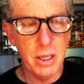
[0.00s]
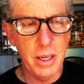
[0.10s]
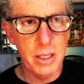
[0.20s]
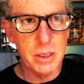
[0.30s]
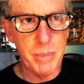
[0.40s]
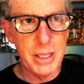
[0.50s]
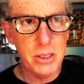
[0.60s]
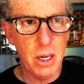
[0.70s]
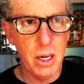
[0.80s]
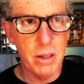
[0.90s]
is
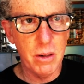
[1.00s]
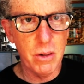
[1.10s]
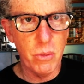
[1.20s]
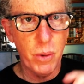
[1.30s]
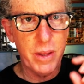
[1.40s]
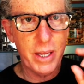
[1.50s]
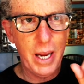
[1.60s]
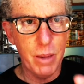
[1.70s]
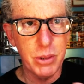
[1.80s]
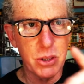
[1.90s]
based on the way the
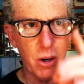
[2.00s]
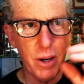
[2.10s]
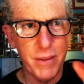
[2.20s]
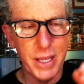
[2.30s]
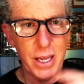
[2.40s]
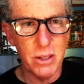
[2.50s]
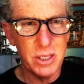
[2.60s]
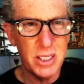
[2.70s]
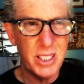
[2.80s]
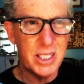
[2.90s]
cameras are and everything else.
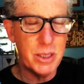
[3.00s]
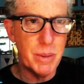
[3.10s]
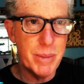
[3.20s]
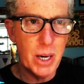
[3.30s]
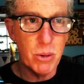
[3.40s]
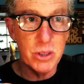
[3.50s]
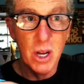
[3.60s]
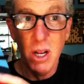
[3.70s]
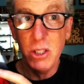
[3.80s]
It just has to be backwards.